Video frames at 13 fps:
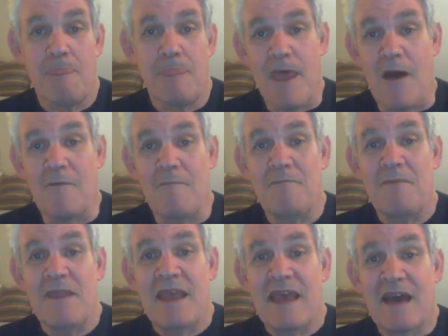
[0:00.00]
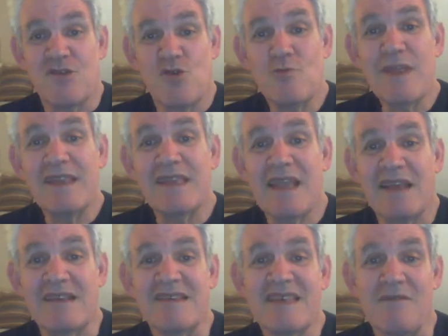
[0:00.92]
Now, assume that in
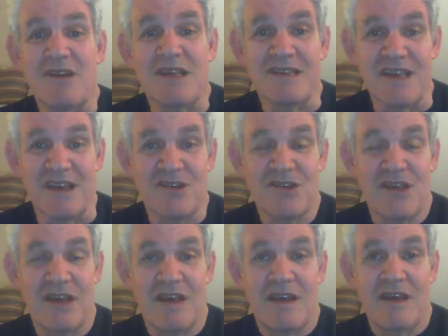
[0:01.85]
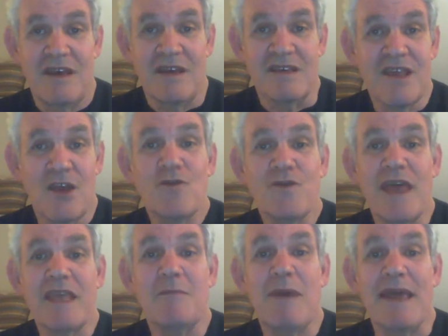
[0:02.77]
1976, instead of
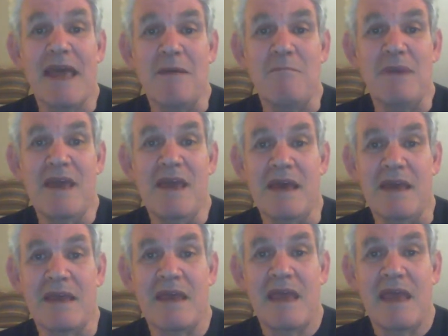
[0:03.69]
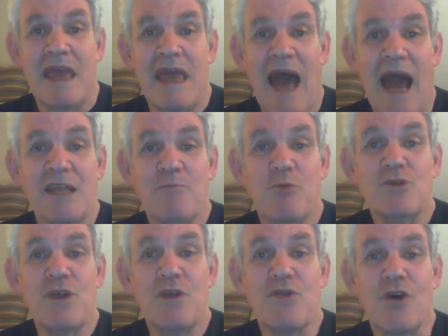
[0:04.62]
taking my MBA, I had put
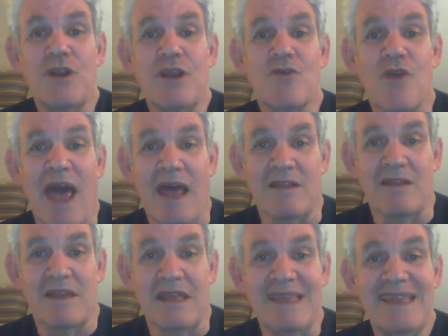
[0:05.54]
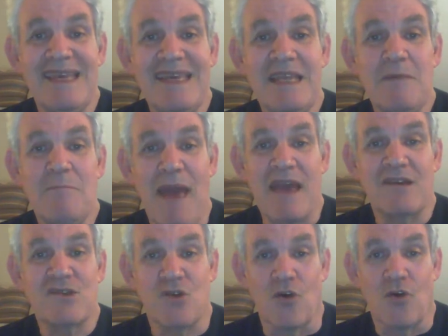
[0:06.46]
the $30,000 in TD Bank
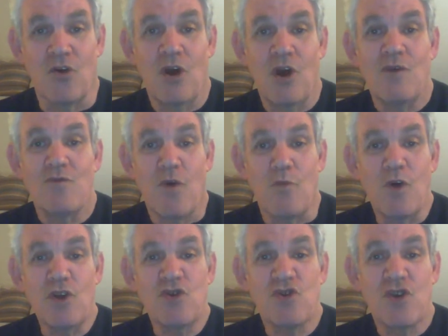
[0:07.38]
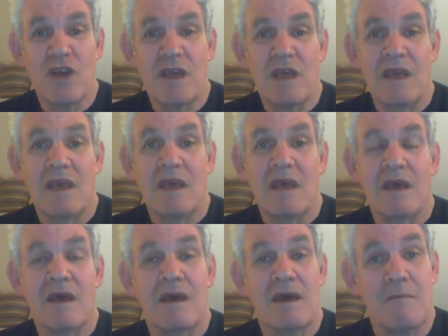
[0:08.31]
stock, from which
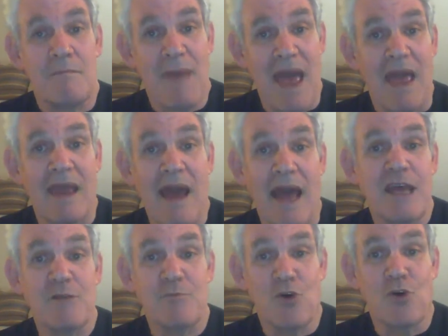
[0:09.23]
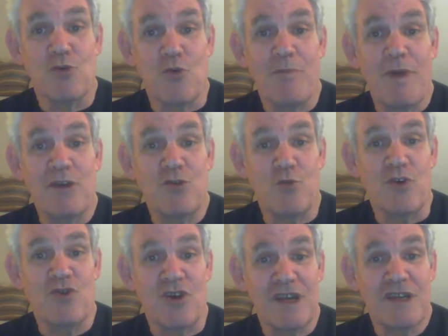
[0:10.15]
bank I had borrowed to pay tuition and